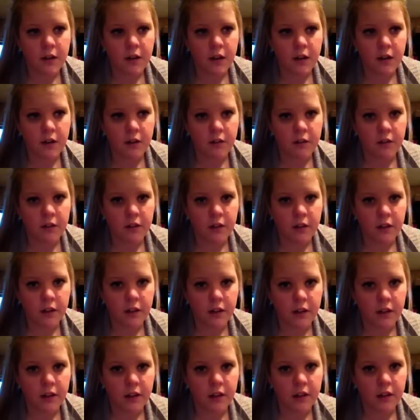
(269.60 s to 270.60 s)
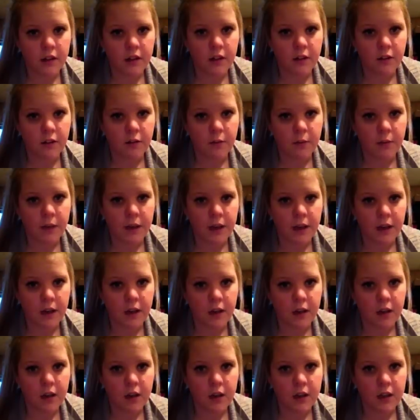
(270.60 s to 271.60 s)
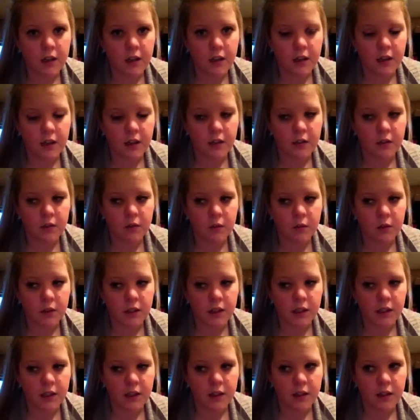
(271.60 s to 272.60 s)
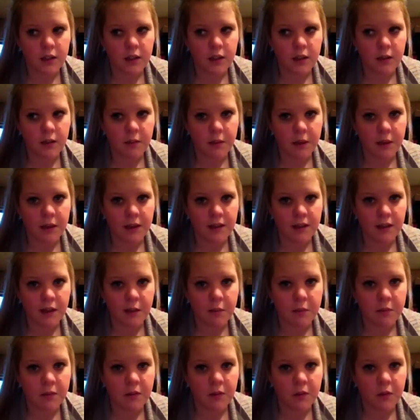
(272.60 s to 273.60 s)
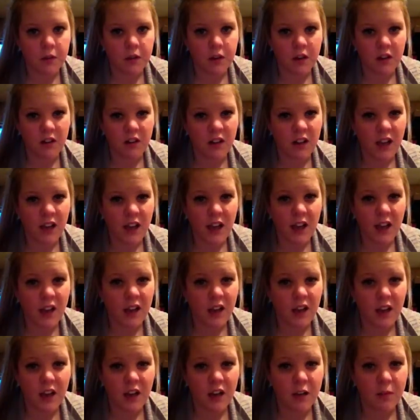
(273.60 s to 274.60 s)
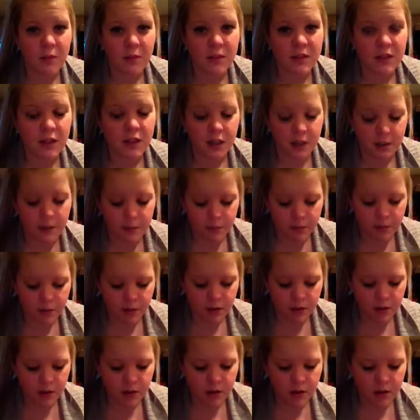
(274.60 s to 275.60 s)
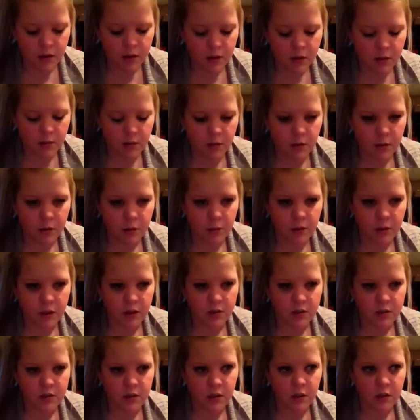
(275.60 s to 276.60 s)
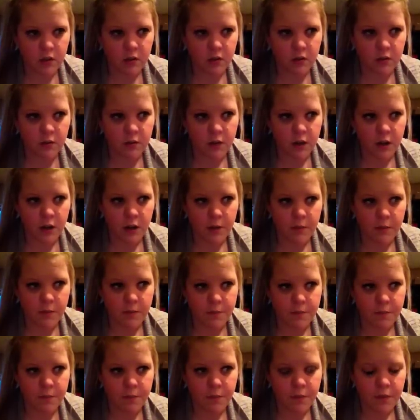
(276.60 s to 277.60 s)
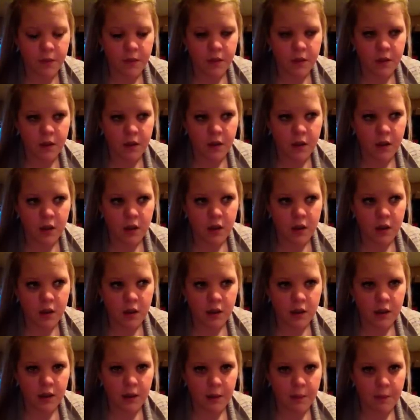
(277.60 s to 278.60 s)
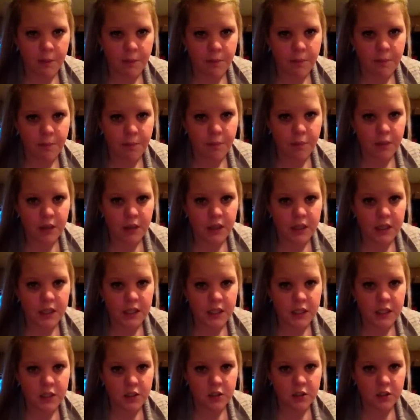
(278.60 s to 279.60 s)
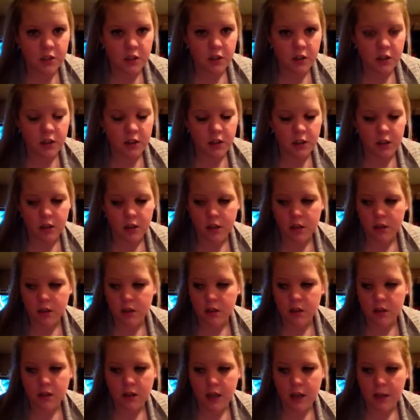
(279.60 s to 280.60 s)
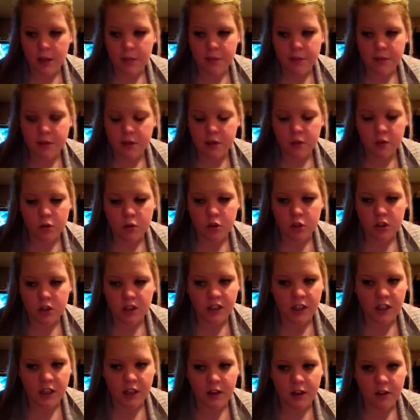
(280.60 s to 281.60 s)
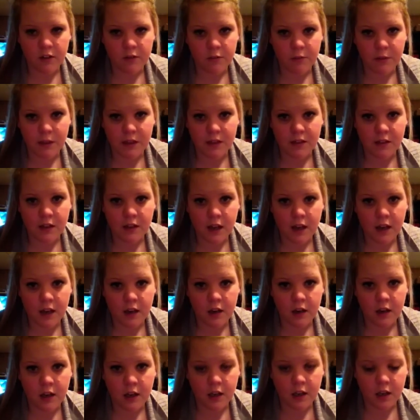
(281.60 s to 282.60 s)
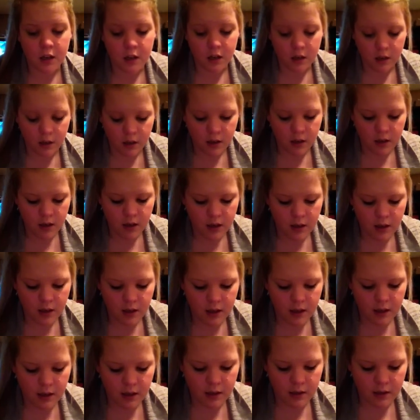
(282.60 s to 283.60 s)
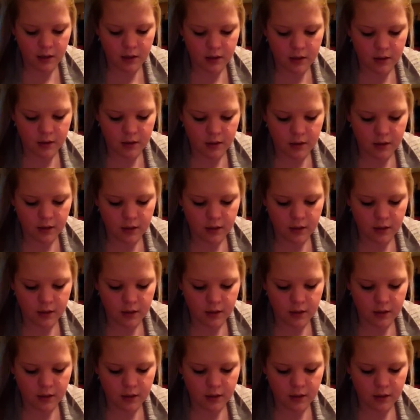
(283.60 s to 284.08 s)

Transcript: I really love my hair and I don't want anything bad to happen to it. I already had a hair mishap about three years ago. Um, I bleached the absolute shit out of my entire head and